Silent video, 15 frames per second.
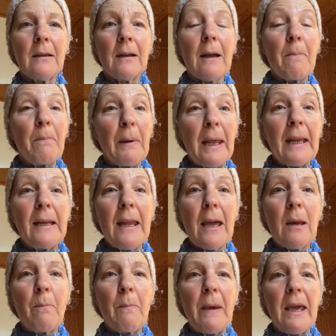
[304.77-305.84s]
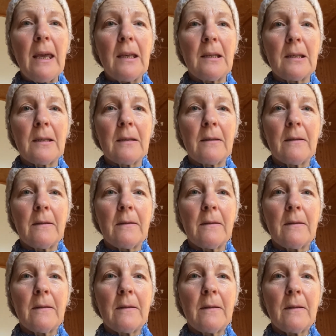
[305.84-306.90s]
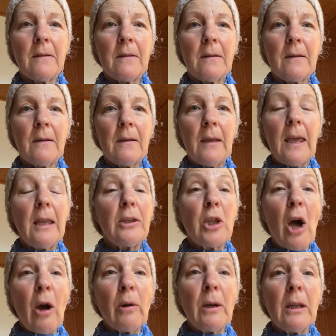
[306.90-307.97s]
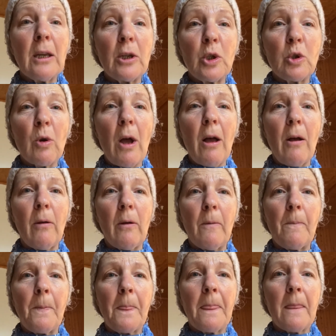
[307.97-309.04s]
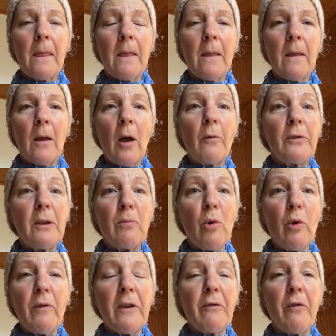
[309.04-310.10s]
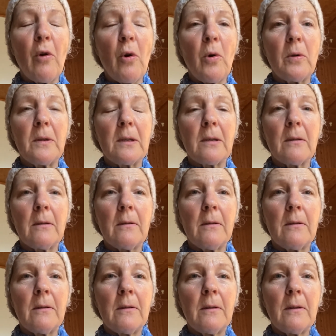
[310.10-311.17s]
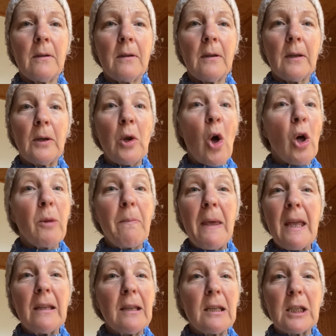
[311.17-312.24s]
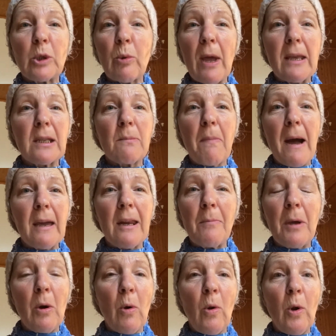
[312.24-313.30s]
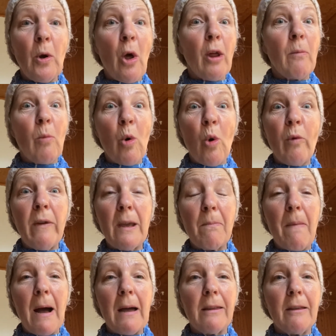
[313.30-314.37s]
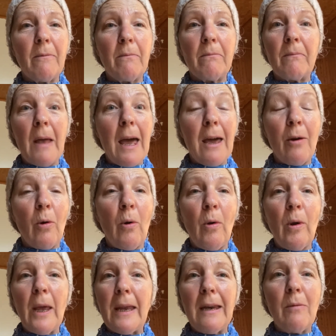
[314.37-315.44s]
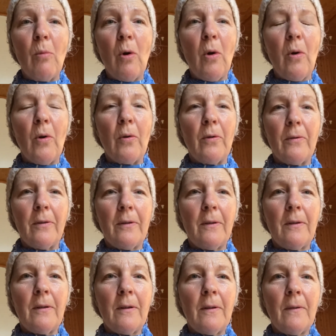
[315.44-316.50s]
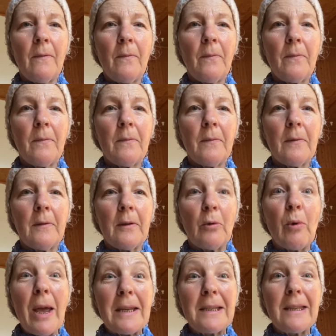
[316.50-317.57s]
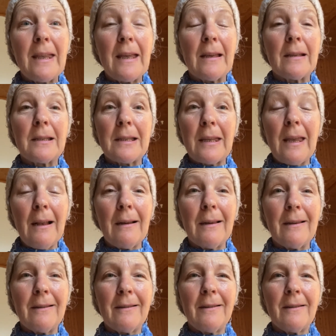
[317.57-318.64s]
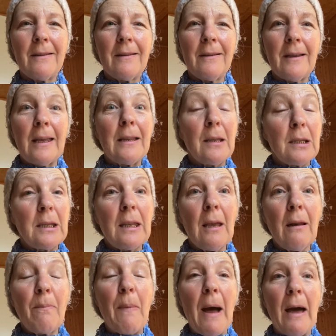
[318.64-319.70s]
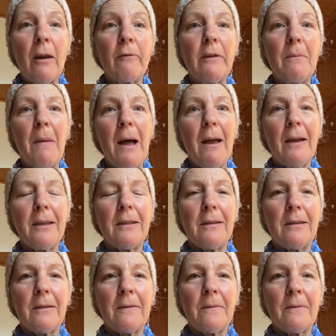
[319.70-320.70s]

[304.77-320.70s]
completely at peace, in total control of the moving thoughts, not being distressed by them at all, not moving by them at all anymore. Resting still in the still part of the mind.